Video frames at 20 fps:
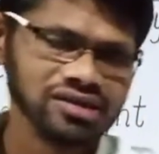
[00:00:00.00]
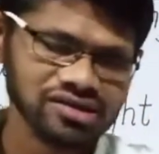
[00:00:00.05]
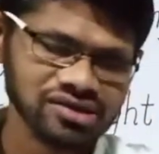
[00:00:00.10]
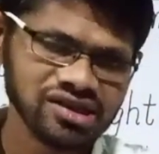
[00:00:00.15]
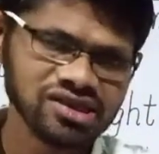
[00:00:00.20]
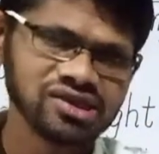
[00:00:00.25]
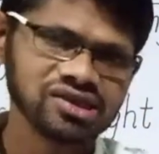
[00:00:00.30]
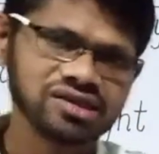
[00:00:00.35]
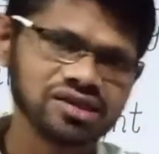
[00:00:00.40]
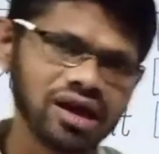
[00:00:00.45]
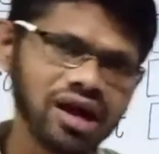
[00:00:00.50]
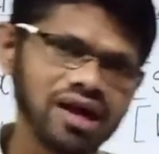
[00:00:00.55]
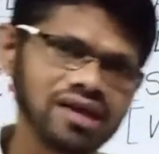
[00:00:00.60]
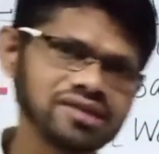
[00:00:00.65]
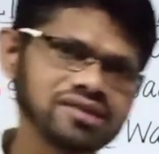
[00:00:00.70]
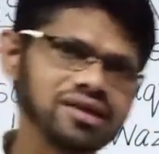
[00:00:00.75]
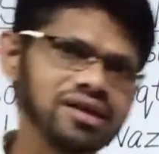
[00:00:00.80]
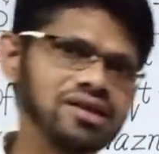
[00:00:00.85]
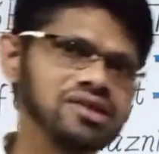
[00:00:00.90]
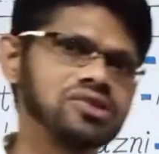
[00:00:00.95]
This
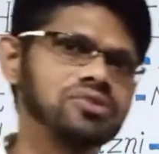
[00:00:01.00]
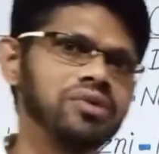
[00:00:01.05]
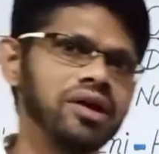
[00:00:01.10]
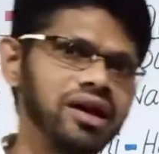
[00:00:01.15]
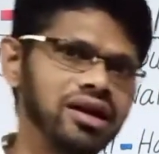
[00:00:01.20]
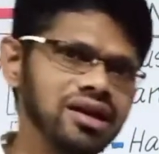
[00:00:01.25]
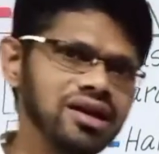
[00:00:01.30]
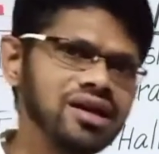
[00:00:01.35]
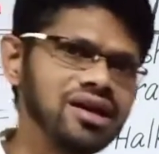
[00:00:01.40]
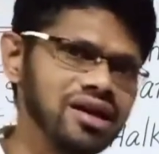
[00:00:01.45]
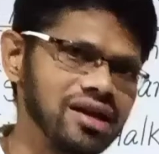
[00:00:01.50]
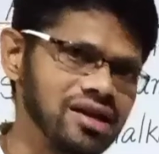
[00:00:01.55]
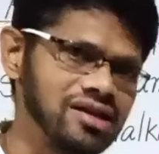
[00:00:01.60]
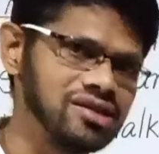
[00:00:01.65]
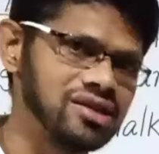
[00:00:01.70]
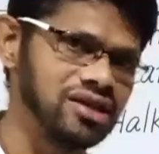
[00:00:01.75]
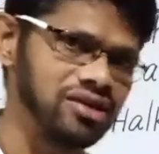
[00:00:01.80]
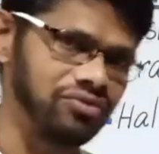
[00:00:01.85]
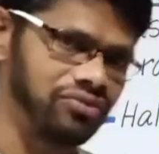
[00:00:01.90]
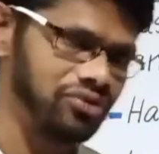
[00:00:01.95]
task is very
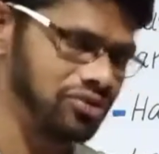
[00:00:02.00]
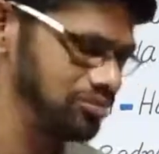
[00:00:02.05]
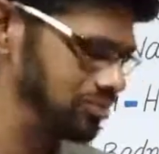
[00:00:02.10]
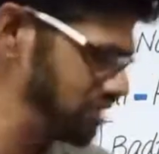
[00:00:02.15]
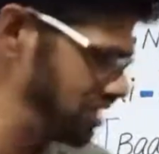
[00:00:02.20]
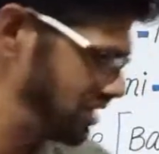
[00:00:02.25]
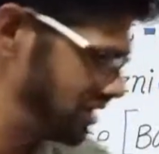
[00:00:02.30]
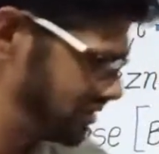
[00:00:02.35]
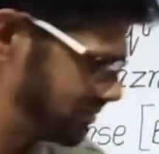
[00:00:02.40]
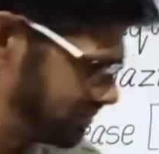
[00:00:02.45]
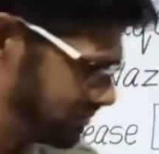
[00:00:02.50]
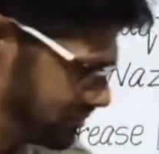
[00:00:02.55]
easy for me.